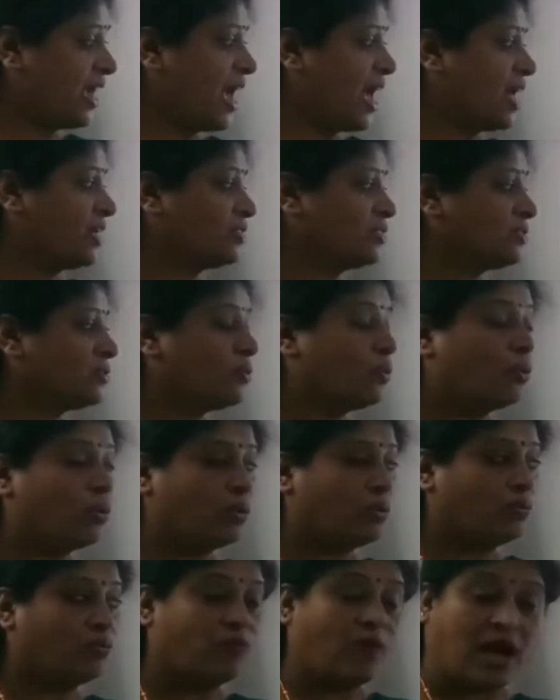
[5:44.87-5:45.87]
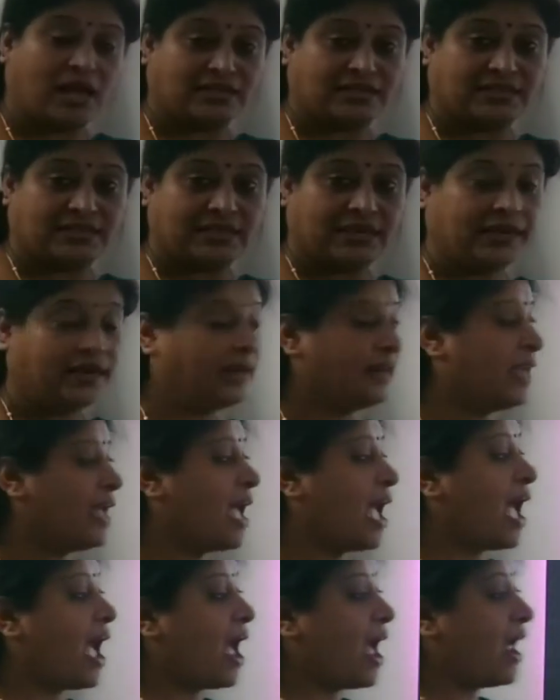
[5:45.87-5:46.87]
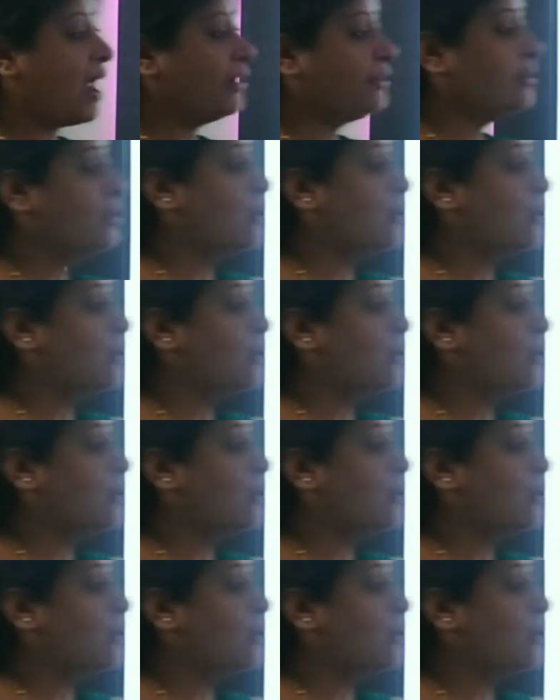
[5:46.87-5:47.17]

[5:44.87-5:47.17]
has one seed and